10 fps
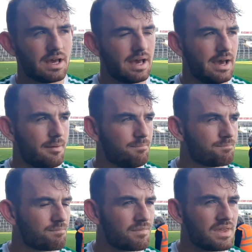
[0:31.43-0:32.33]
Um,
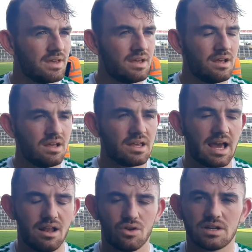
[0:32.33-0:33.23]

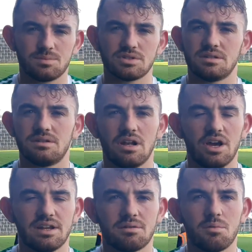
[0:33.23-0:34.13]
yeah, look, I suppose it's
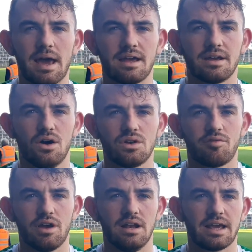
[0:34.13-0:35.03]
delighted to be back in the county
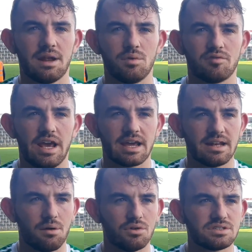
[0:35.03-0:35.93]
final again. We've taken
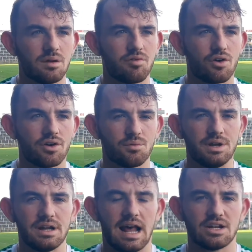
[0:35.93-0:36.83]
that one step forward than we
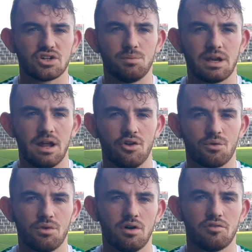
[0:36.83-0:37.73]
did last year, and we got another
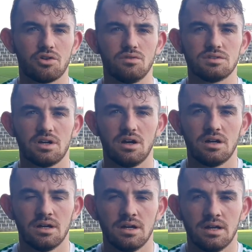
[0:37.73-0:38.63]
one over Doon, so
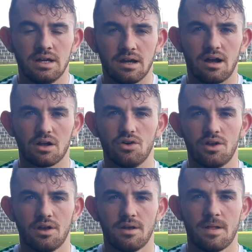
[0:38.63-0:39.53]
all
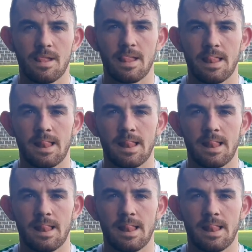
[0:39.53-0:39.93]
good.